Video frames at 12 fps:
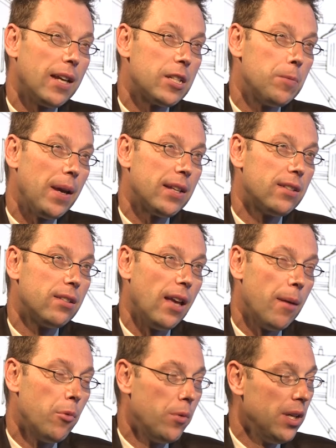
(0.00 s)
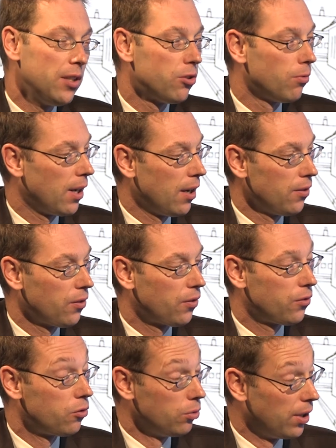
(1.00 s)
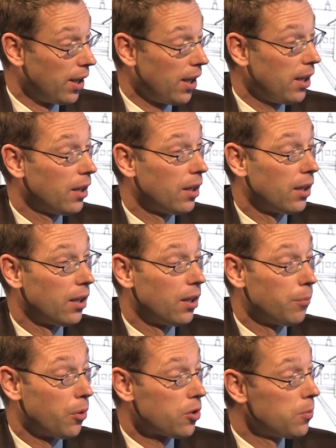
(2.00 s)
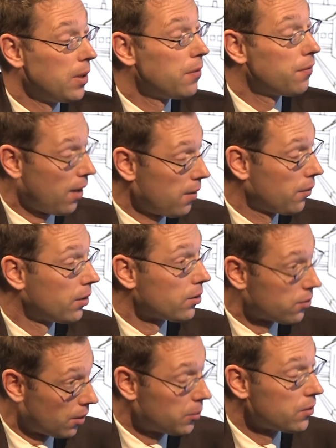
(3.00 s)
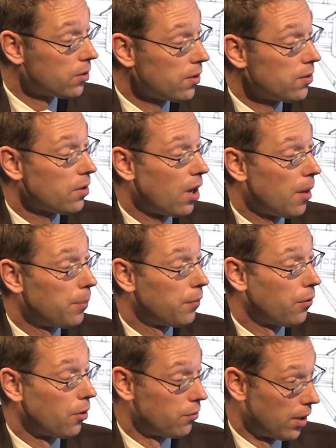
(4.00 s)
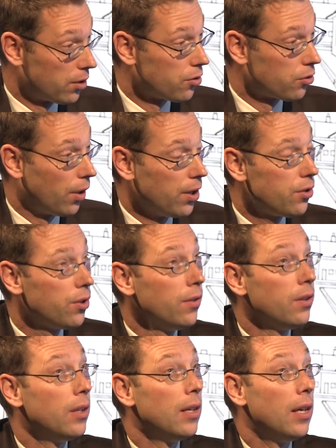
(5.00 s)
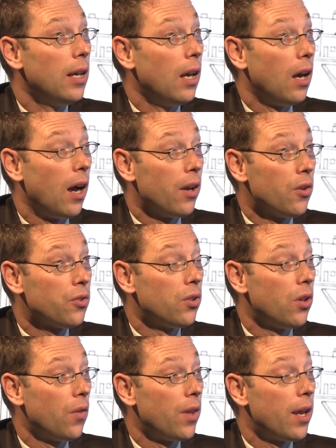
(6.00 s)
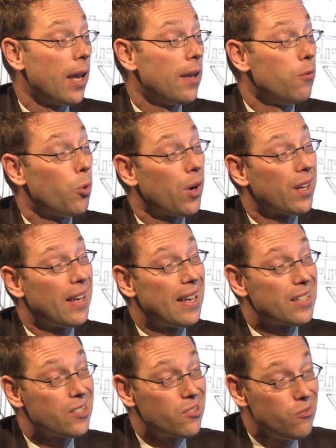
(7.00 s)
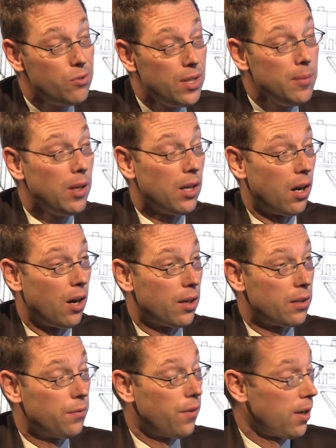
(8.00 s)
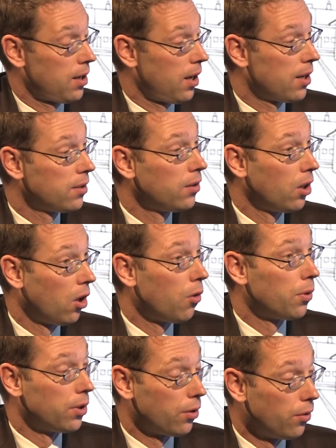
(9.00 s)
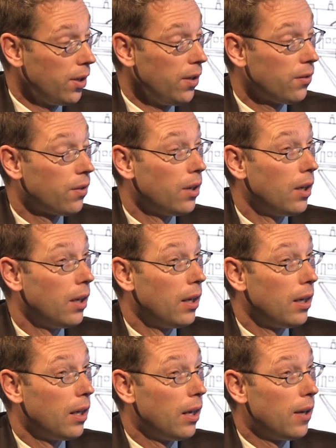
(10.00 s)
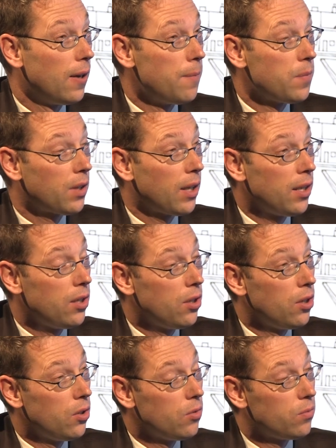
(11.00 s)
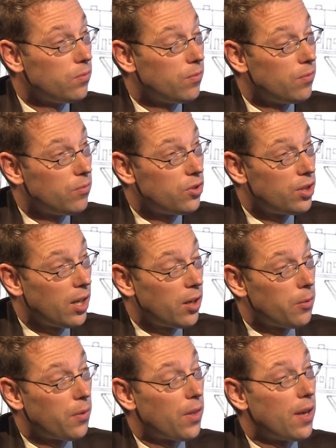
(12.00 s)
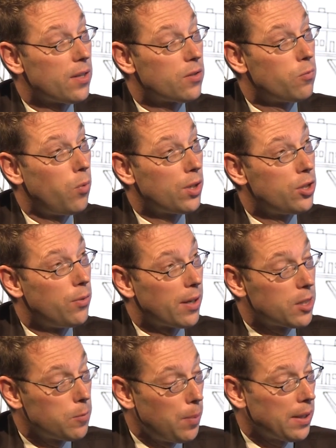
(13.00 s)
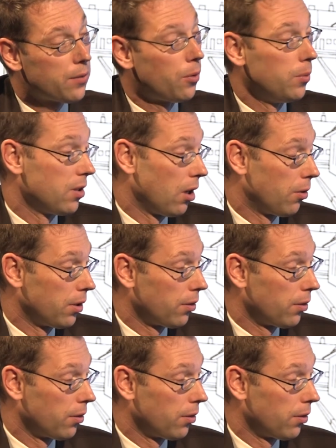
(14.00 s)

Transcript: expect MOE to announce today uh, approximately 500 substances up for registration. I also know they work extremely hard in finalizing the lower decrees. Um, can you share with us what you expect from these lower